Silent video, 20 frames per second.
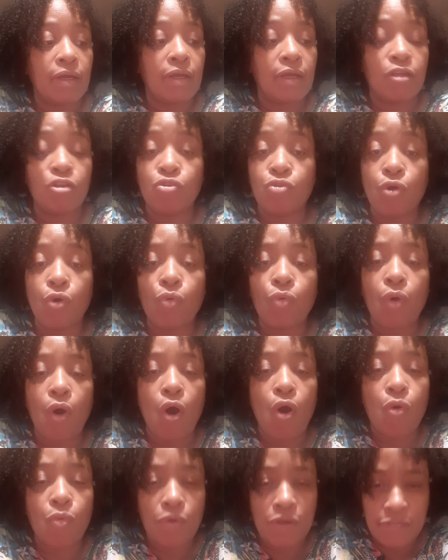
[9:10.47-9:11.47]
you don't
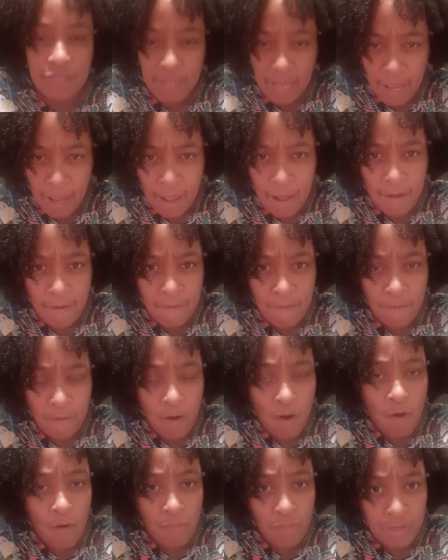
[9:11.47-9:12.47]
always have
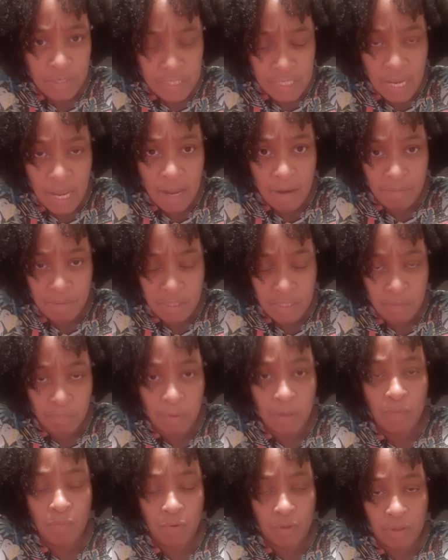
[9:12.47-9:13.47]
all the time to
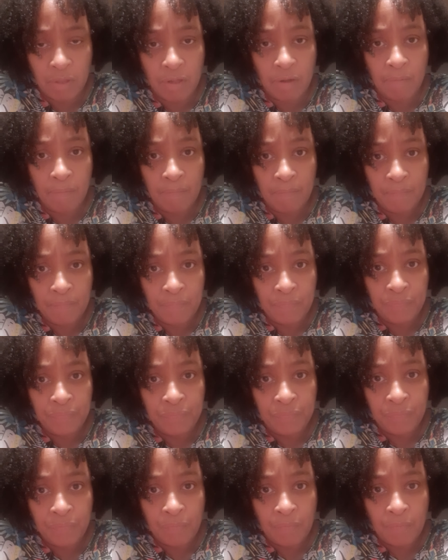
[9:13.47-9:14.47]
spend with them.
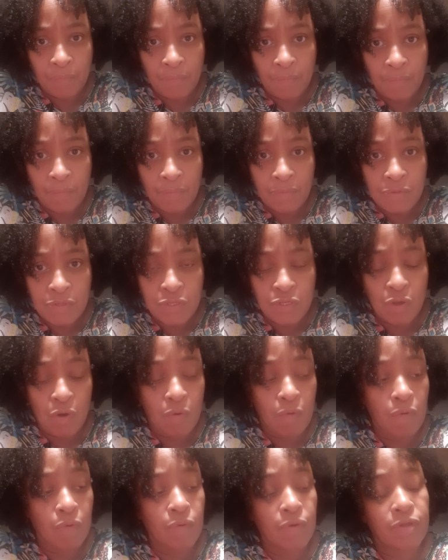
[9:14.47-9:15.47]

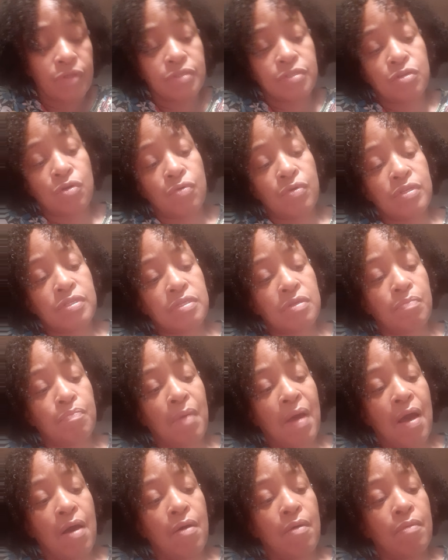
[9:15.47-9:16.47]
So, so it's
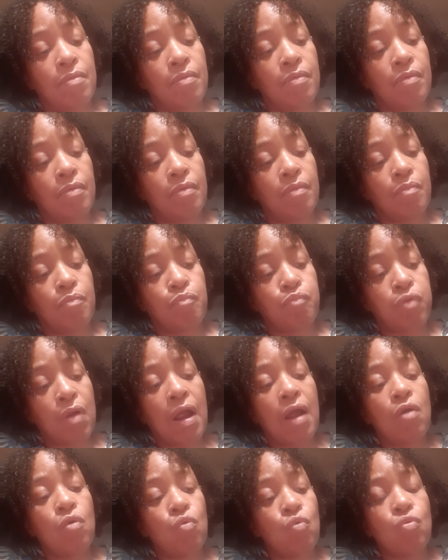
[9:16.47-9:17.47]
about
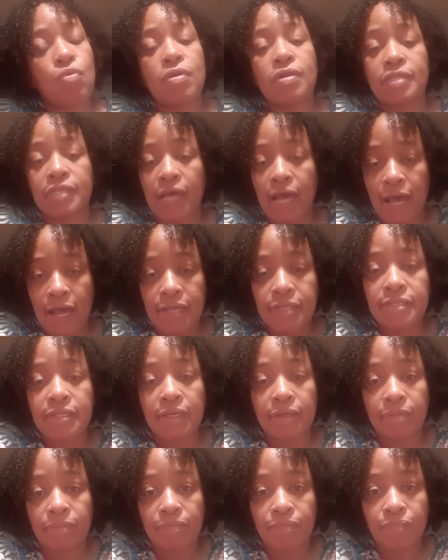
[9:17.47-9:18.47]

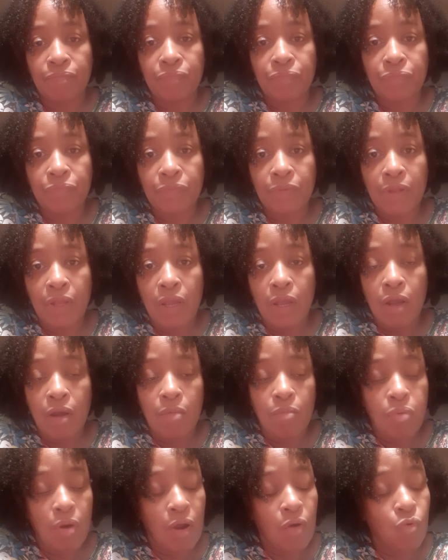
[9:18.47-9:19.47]
prioritizing,
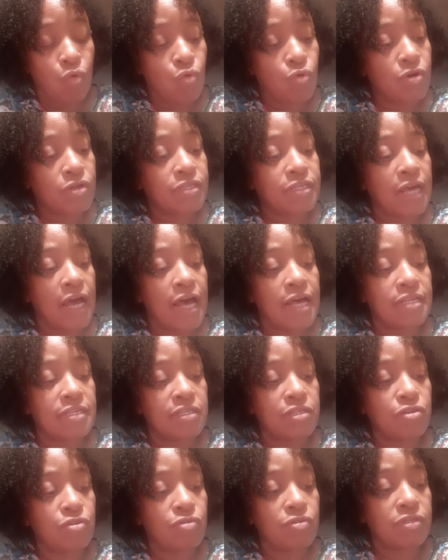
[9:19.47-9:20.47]

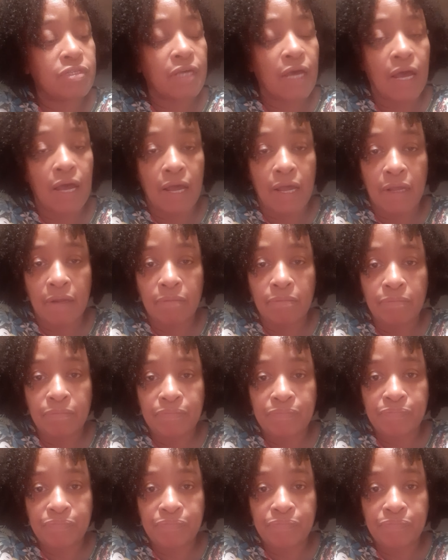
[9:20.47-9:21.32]
prioritizing your time,